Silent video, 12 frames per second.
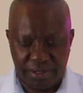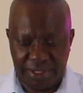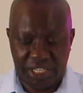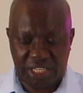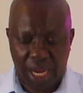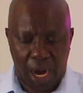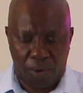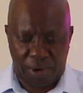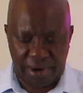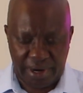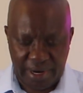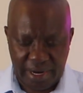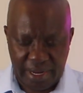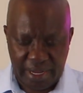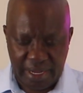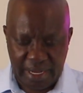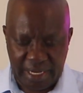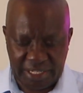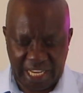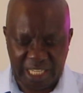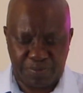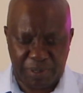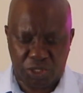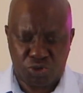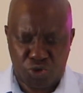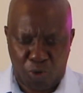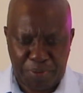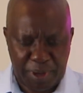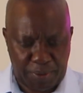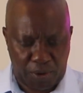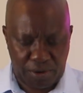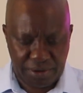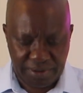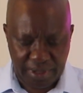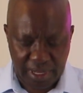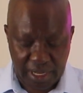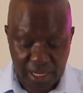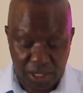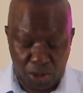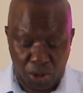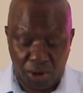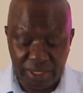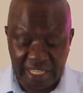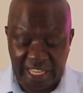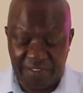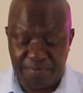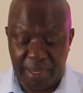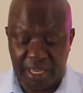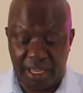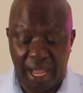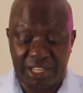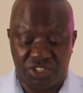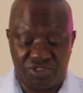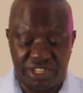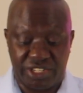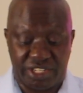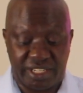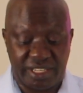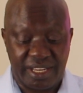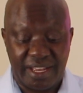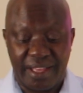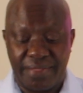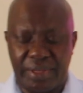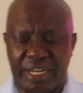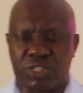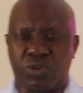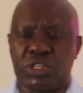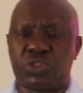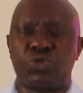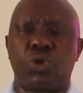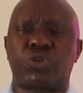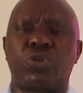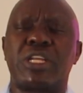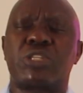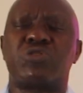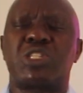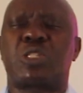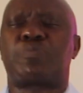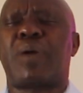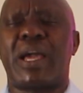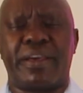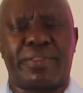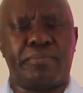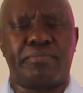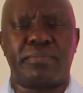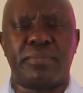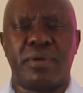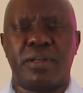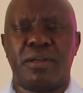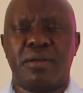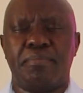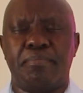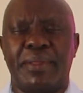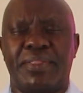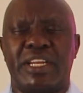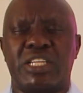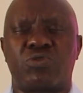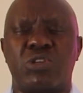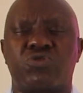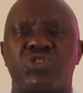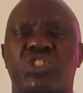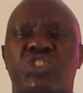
this hour as I speak to your people. Lord, give me utterance that is going not only to inspire them, but that is going to